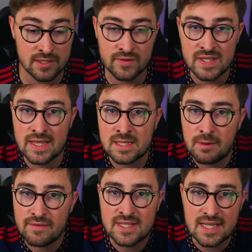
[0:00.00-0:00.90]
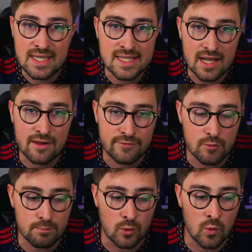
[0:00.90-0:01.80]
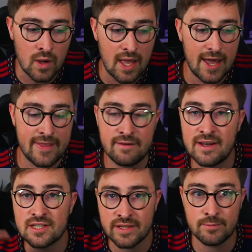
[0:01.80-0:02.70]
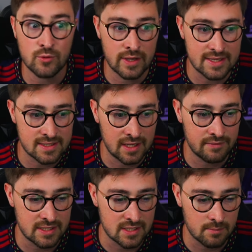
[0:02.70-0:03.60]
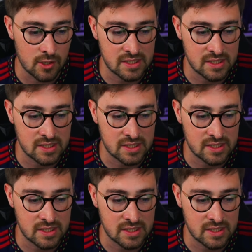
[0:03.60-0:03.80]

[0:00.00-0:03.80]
you've seen there's a bit of tiki-taka football, and then eventually the ball gets delivered into the box.